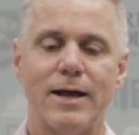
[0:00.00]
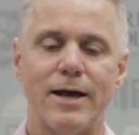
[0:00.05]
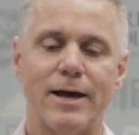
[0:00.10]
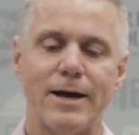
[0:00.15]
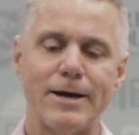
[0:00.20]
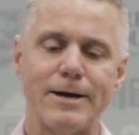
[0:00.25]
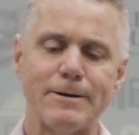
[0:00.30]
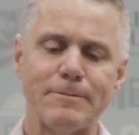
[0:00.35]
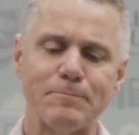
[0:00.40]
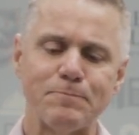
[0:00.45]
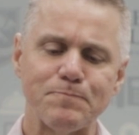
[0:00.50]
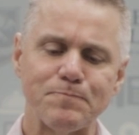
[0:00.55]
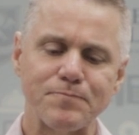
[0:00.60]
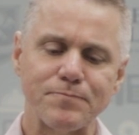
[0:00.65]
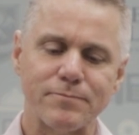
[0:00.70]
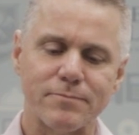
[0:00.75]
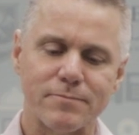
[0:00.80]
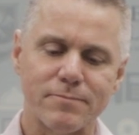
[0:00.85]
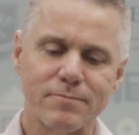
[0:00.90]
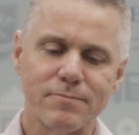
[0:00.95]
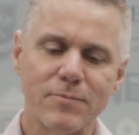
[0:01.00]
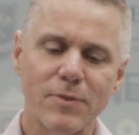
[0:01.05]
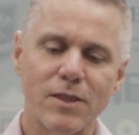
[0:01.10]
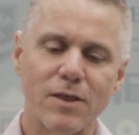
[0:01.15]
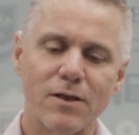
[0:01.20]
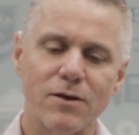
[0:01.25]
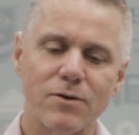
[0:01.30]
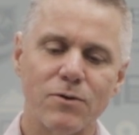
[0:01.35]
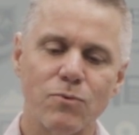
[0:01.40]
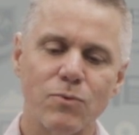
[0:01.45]
Um,
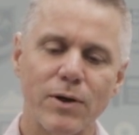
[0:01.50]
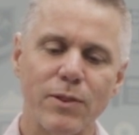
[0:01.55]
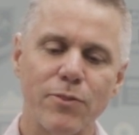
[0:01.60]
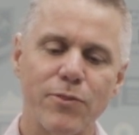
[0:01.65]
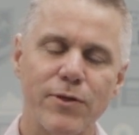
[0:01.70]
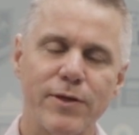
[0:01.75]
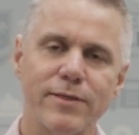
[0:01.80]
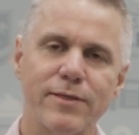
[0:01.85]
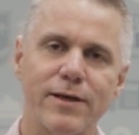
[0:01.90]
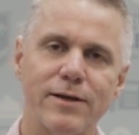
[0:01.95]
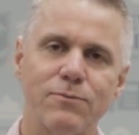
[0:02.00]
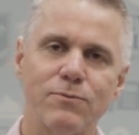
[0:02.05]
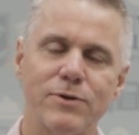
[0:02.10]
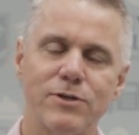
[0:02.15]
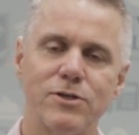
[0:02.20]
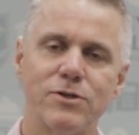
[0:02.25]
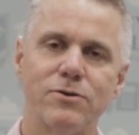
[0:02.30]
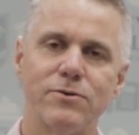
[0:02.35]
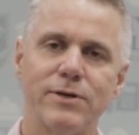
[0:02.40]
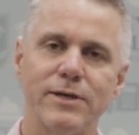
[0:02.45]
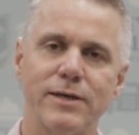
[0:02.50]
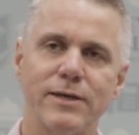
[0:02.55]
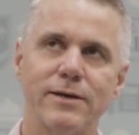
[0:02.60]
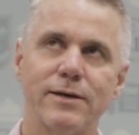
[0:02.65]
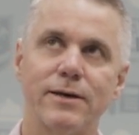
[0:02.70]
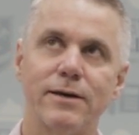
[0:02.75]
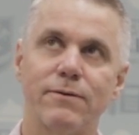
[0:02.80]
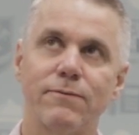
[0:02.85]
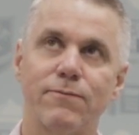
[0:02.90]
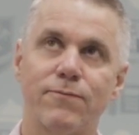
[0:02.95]
one thing that we're doing
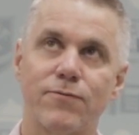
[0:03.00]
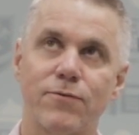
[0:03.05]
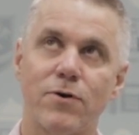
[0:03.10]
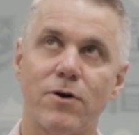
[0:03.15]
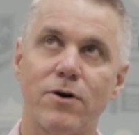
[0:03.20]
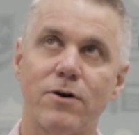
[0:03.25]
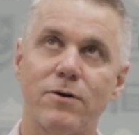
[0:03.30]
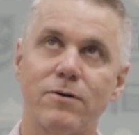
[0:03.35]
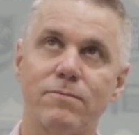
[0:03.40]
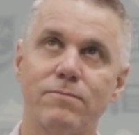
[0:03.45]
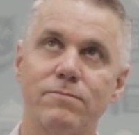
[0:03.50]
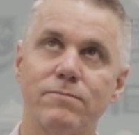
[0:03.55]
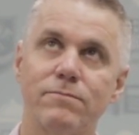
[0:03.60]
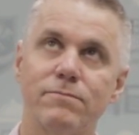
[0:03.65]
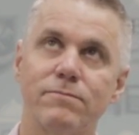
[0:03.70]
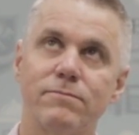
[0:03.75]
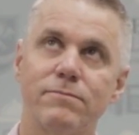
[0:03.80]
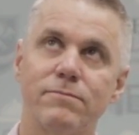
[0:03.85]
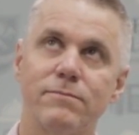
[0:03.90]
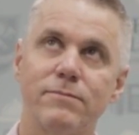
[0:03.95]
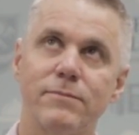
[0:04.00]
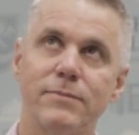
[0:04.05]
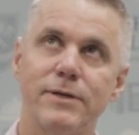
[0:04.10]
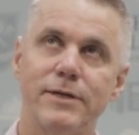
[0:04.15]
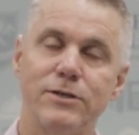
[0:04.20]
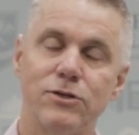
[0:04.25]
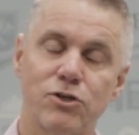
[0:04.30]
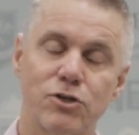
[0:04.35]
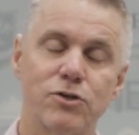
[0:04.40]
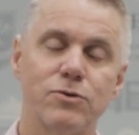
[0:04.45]
from
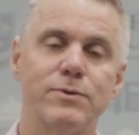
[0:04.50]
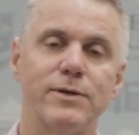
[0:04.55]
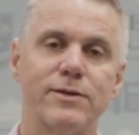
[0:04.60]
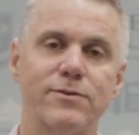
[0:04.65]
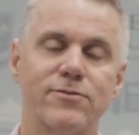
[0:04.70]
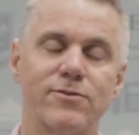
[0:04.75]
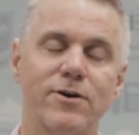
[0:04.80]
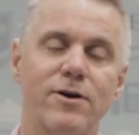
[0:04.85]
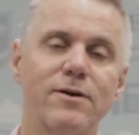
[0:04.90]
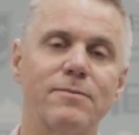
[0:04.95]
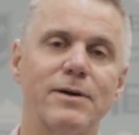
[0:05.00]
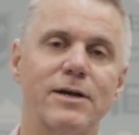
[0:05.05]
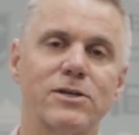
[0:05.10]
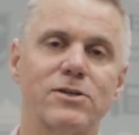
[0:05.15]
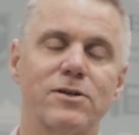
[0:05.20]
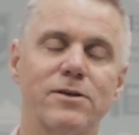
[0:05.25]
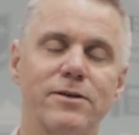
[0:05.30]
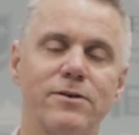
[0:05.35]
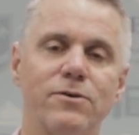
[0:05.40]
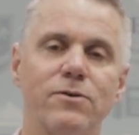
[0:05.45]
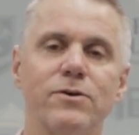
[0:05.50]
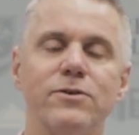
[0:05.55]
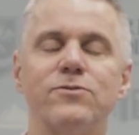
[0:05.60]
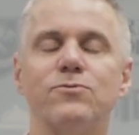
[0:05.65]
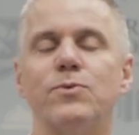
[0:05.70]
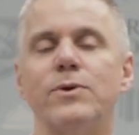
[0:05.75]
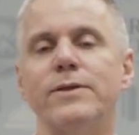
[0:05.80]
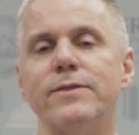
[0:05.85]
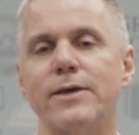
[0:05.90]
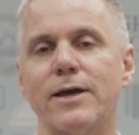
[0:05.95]
in two weeks time actually is
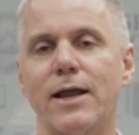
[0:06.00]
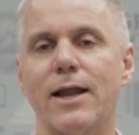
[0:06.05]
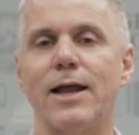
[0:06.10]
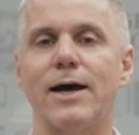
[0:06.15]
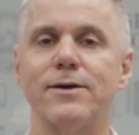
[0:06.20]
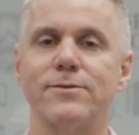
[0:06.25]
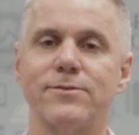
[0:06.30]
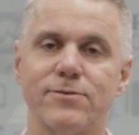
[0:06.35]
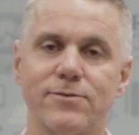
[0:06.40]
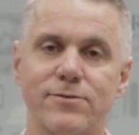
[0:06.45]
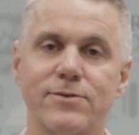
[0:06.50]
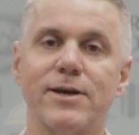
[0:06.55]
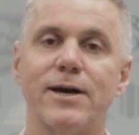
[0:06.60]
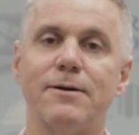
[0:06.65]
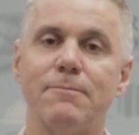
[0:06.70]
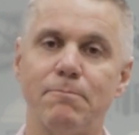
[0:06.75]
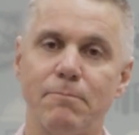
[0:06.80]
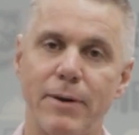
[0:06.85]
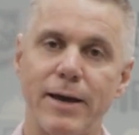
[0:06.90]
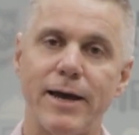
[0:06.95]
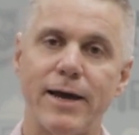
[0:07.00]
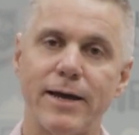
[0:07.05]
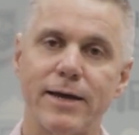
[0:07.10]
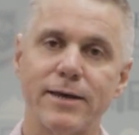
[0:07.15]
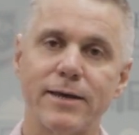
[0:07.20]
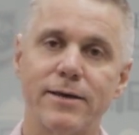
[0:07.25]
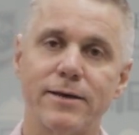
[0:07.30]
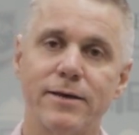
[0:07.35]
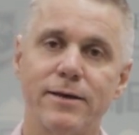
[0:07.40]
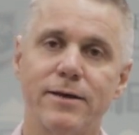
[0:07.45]
when the classes come
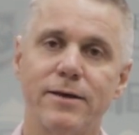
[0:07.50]
back,